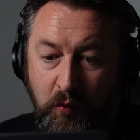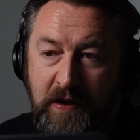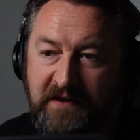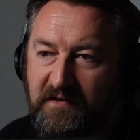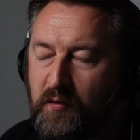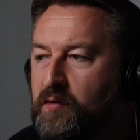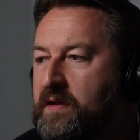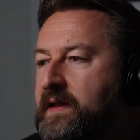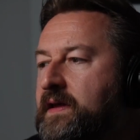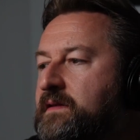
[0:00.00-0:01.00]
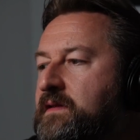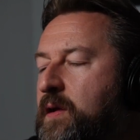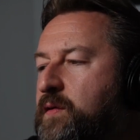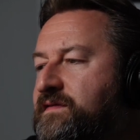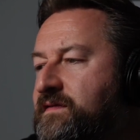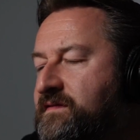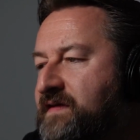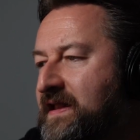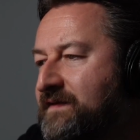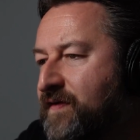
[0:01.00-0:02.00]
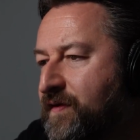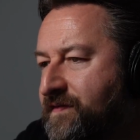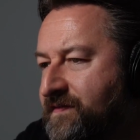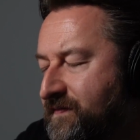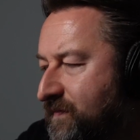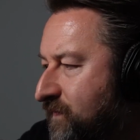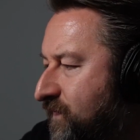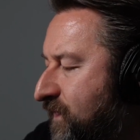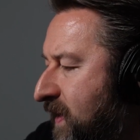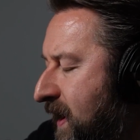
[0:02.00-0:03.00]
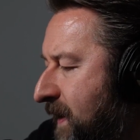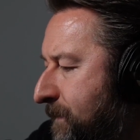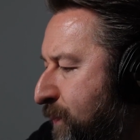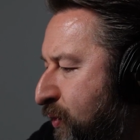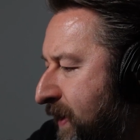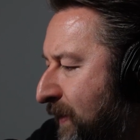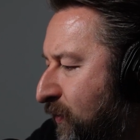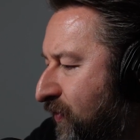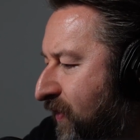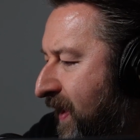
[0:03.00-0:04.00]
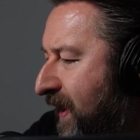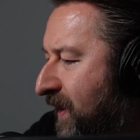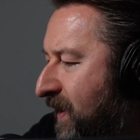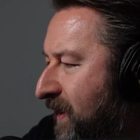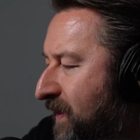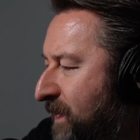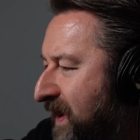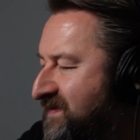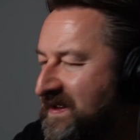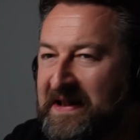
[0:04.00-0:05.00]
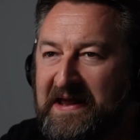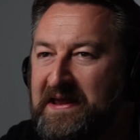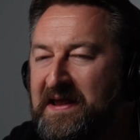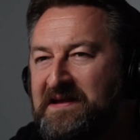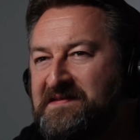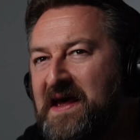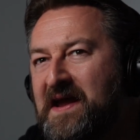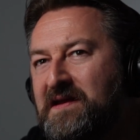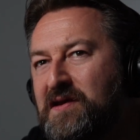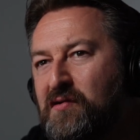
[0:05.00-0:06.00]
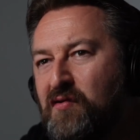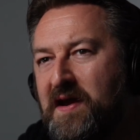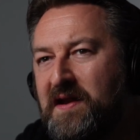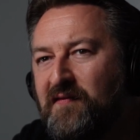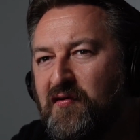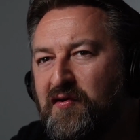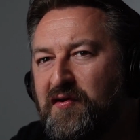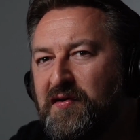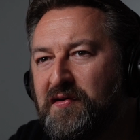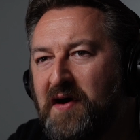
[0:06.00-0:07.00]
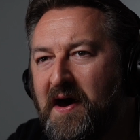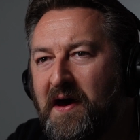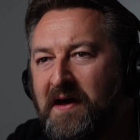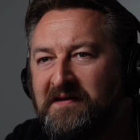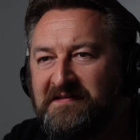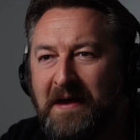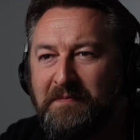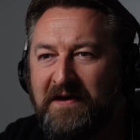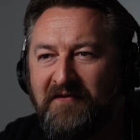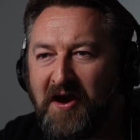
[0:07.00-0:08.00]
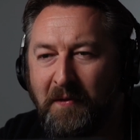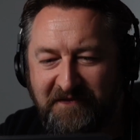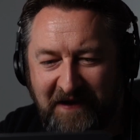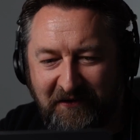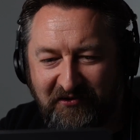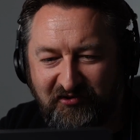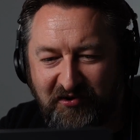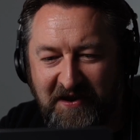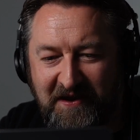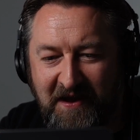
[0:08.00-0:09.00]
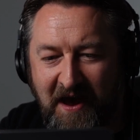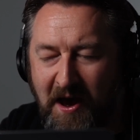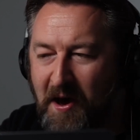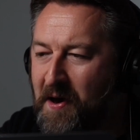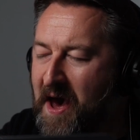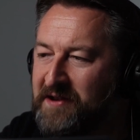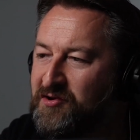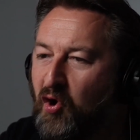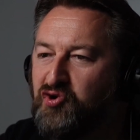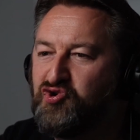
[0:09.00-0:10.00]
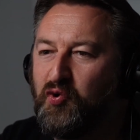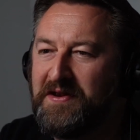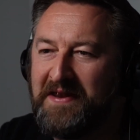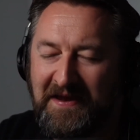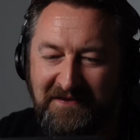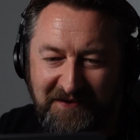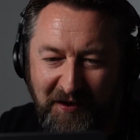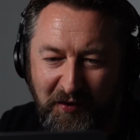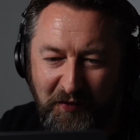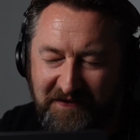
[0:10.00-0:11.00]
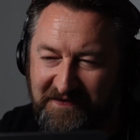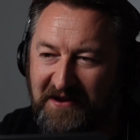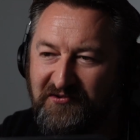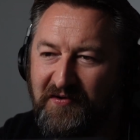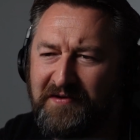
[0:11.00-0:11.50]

Well, yeah, totally. And, as J.D. Vance has sort of put out there, basically he's saying that Ukraine have got to accept giving up territory and not join NATO, etc.